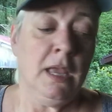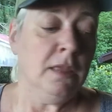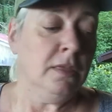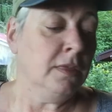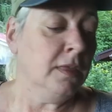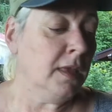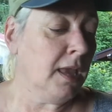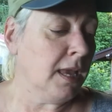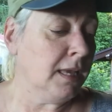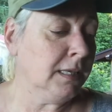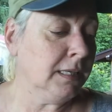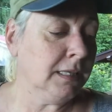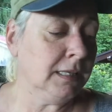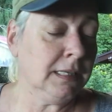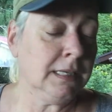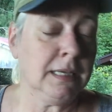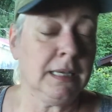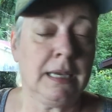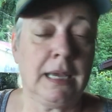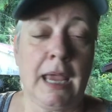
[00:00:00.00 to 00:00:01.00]
They
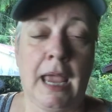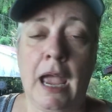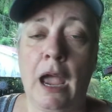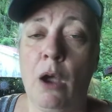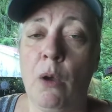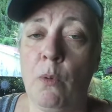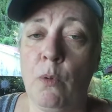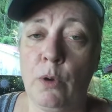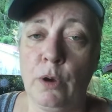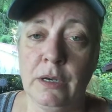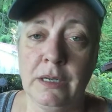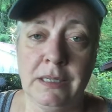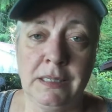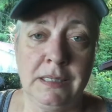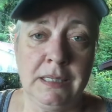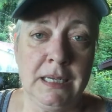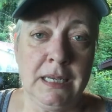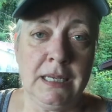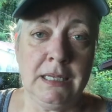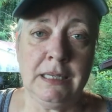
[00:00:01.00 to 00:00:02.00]
scoured
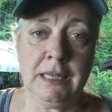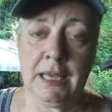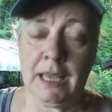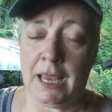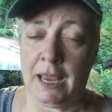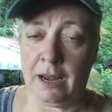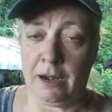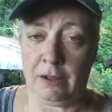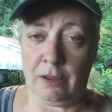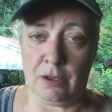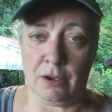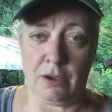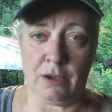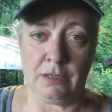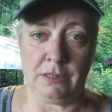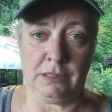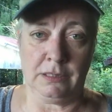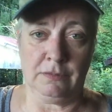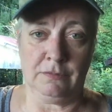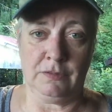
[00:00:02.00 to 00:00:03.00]
seed
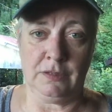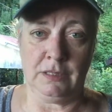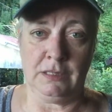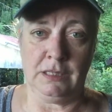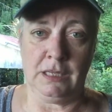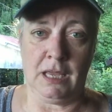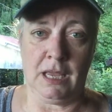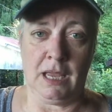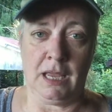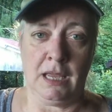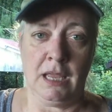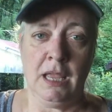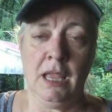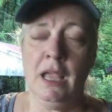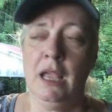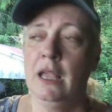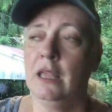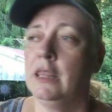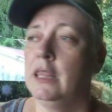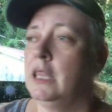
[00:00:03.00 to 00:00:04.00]
catalogs of the day.
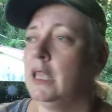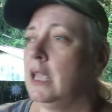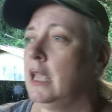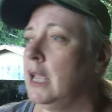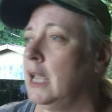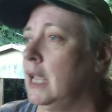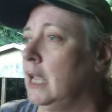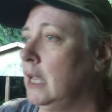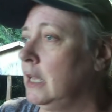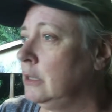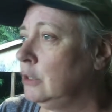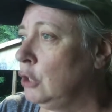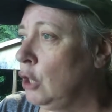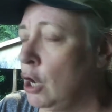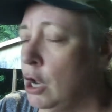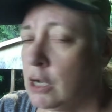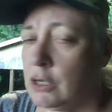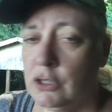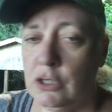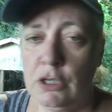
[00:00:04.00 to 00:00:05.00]
They
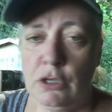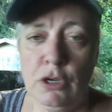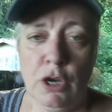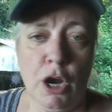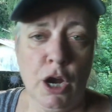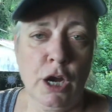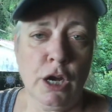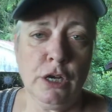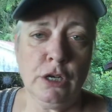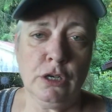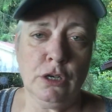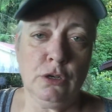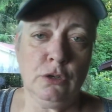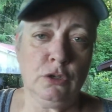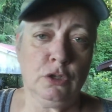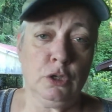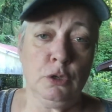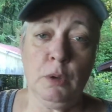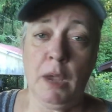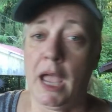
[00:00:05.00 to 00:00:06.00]
talked to
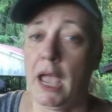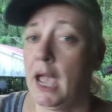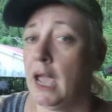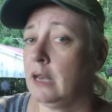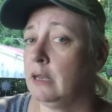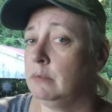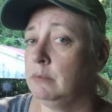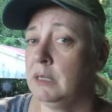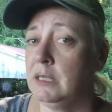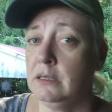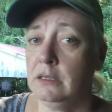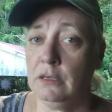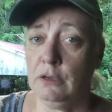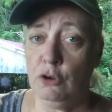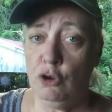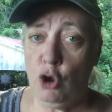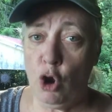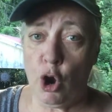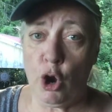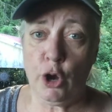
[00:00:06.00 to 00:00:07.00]
gardeners who had them in
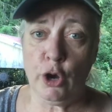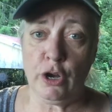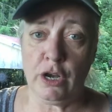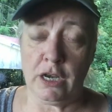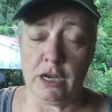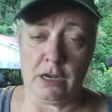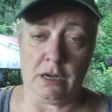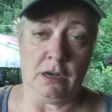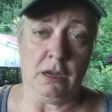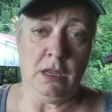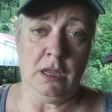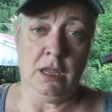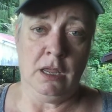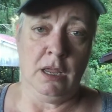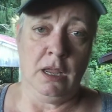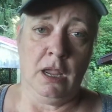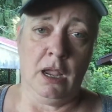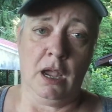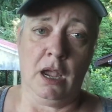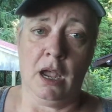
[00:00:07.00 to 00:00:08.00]
their garden
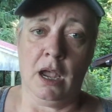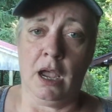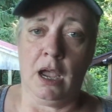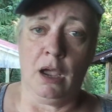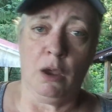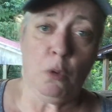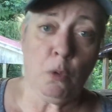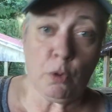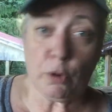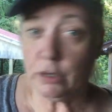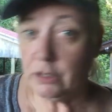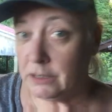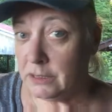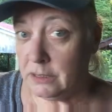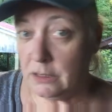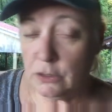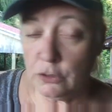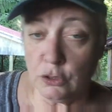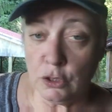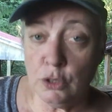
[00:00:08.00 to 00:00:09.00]
or
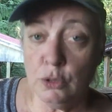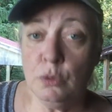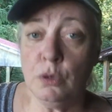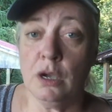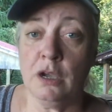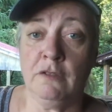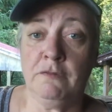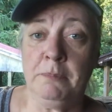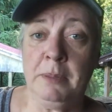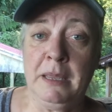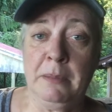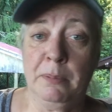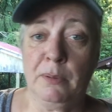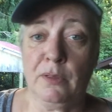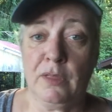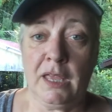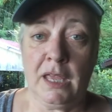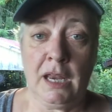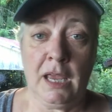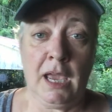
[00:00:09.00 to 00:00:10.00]
knew of
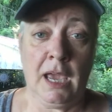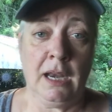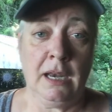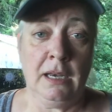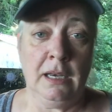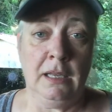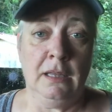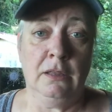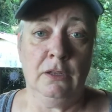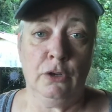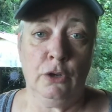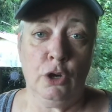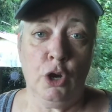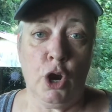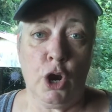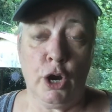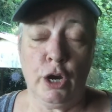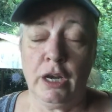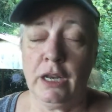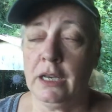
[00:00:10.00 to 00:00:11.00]
people that had it in their
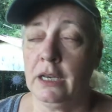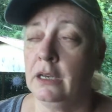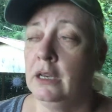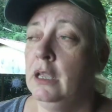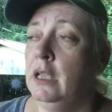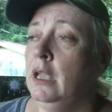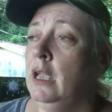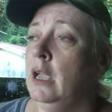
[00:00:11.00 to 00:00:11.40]
garden.